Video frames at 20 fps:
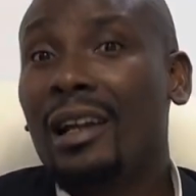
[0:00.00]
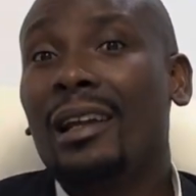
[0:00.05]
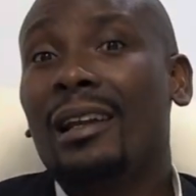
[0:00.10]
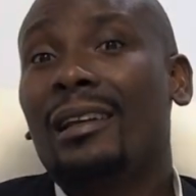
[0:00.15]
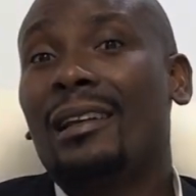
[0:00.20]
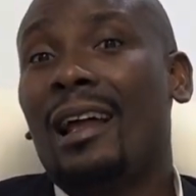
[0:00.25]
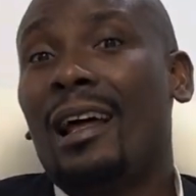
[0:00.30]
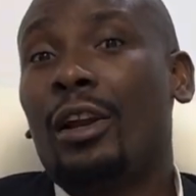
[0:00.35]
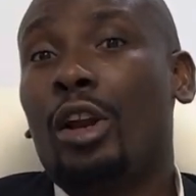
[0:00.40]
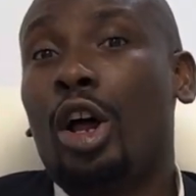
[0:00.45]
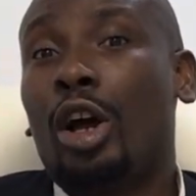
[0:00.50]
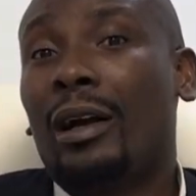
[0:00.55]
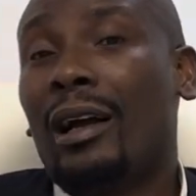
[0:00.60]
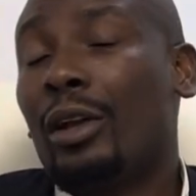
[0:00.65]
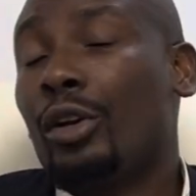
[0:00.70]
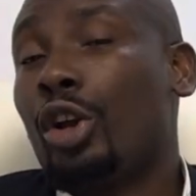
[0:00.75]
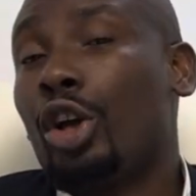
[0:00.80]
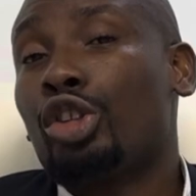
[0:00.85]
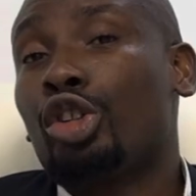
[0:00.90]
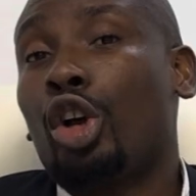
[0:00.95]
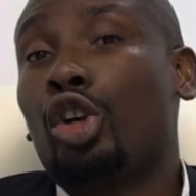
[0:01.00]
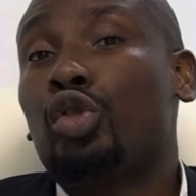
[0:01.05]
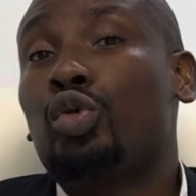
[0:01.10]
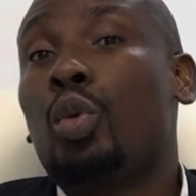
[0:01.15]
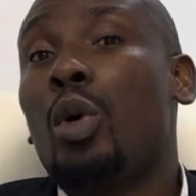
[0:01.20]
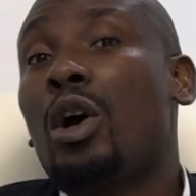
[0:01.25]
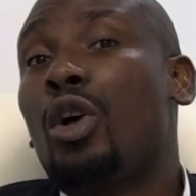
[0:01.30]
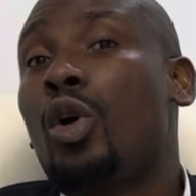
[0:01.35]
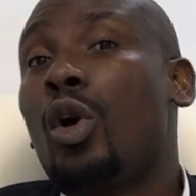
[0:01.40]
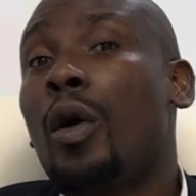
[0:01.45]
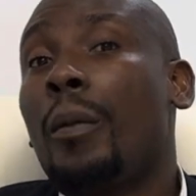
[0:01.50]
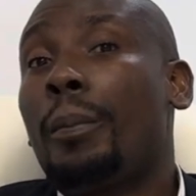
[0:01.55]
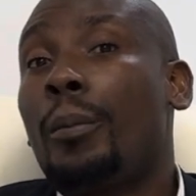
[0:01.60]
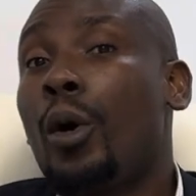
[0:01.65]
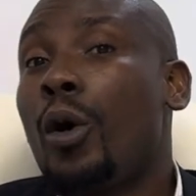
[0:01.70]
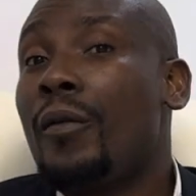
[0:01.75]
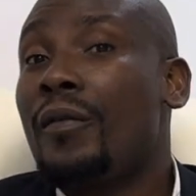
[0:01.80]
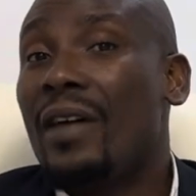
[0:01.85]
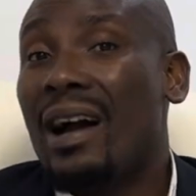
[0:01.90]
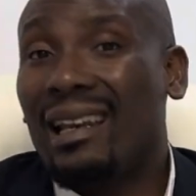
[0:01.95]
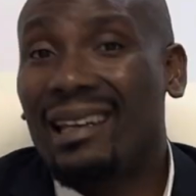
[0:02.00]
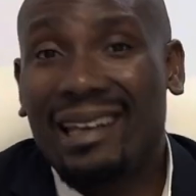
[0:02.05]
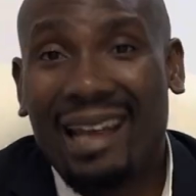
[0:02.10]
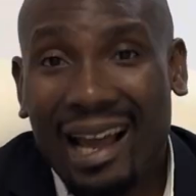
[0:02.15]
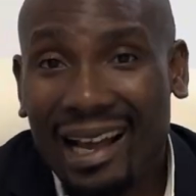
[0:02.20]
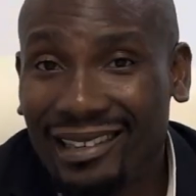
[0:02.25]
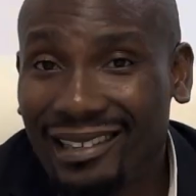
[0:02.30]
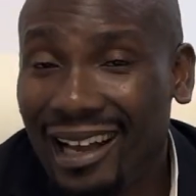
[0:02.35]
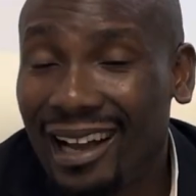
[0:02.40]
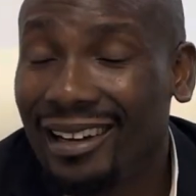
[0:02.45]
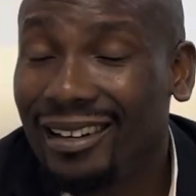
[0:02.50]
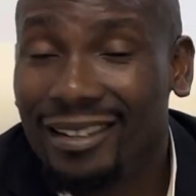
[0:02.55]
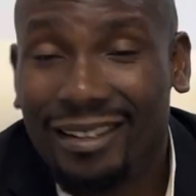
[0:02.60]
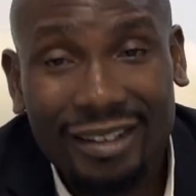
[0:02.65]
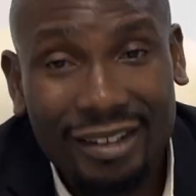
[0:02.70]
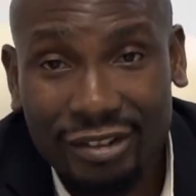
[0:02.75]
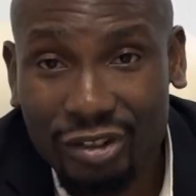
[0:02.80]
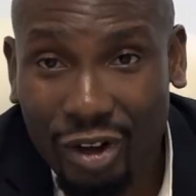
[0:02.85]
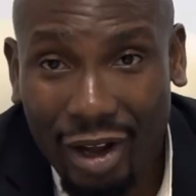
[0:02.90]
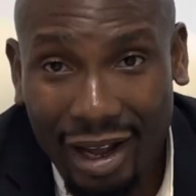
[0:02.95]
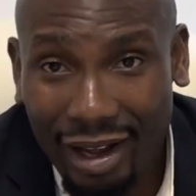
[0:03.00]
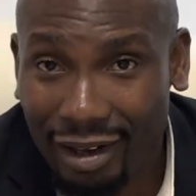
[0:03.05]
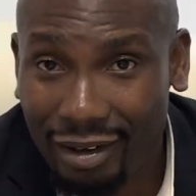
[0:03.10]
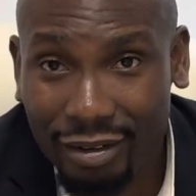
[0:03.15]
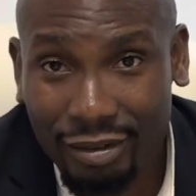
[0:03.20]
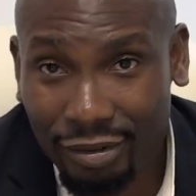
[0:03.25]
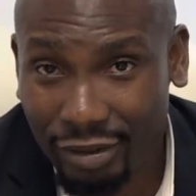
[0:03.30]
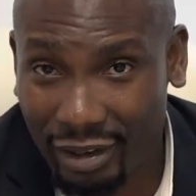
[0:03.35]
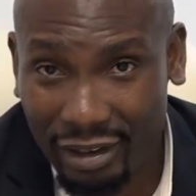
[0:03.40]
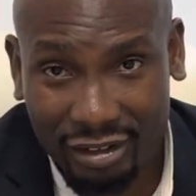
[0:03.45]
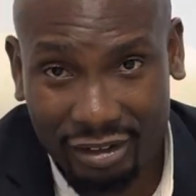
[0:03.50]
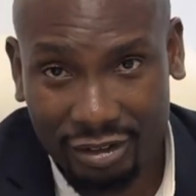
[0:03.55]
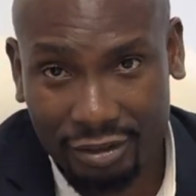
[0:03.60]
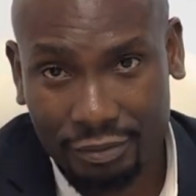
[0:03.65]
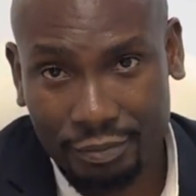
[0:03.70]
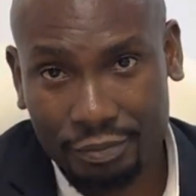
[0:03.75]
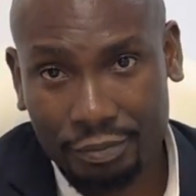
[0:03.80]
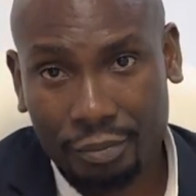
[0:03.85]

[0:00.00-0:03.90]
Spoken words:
Landlord cannot just wake up overnight and increase your rent.